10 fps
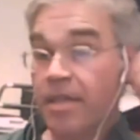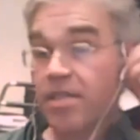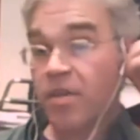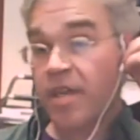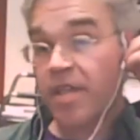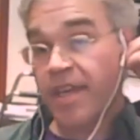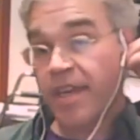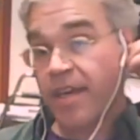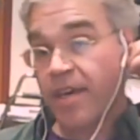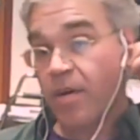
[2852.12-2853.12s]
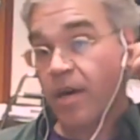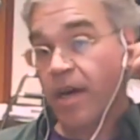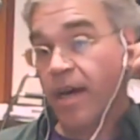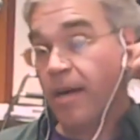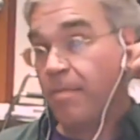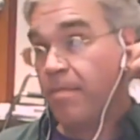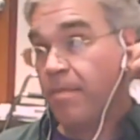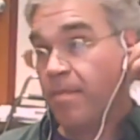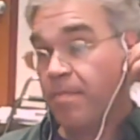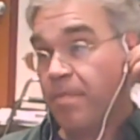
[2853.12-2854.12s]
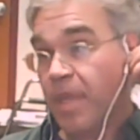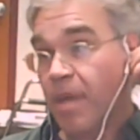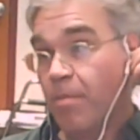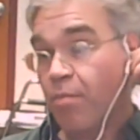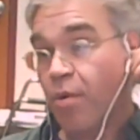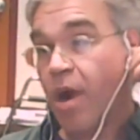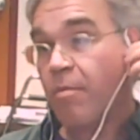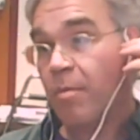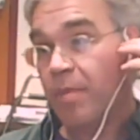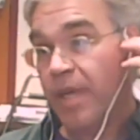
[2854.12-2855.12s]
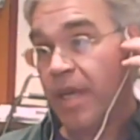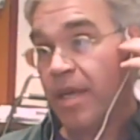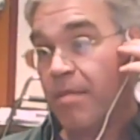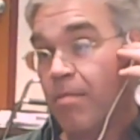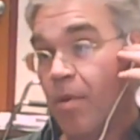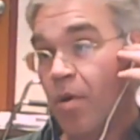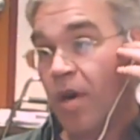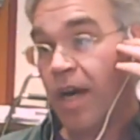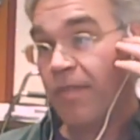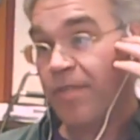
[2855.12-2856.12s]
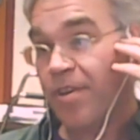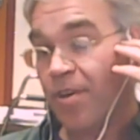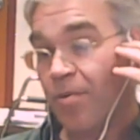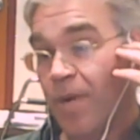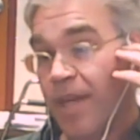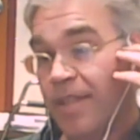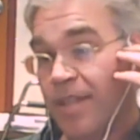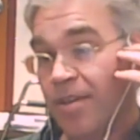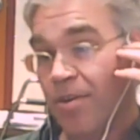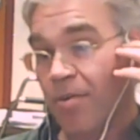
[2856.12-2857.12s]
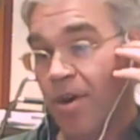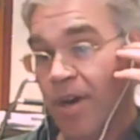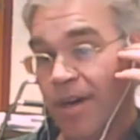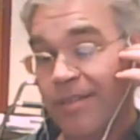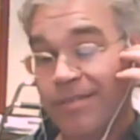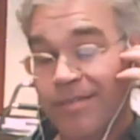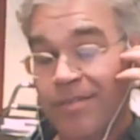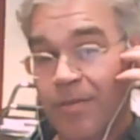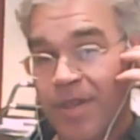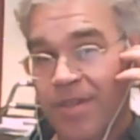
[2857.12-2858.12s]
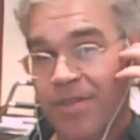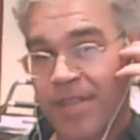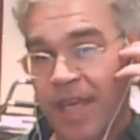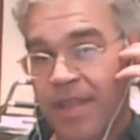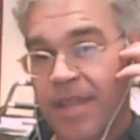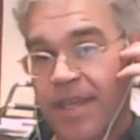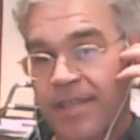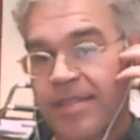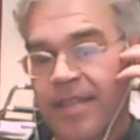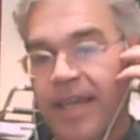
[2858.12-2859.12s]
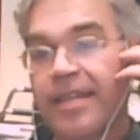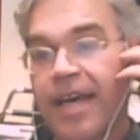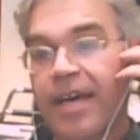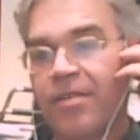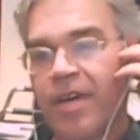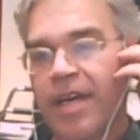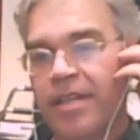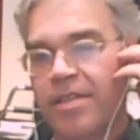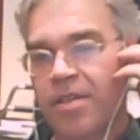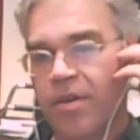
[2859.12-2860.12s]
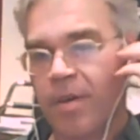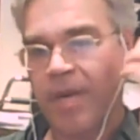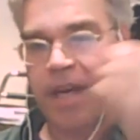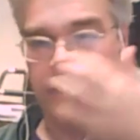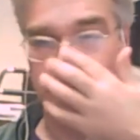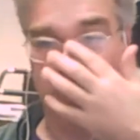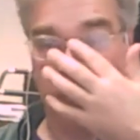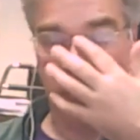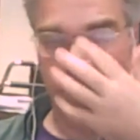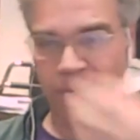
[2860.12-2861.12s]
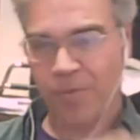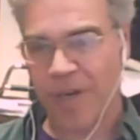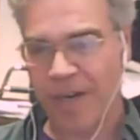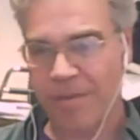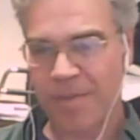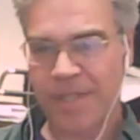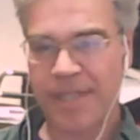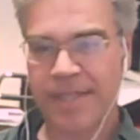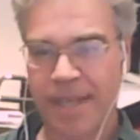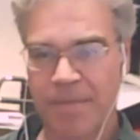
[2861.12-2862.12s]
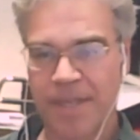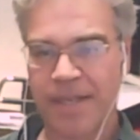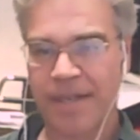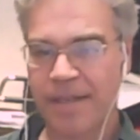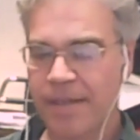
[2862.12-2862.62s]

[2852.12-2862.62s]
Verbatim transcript: so i think um, probably more often you're right than you're wrong when you say things like that right so i'm not a total 100% skeptic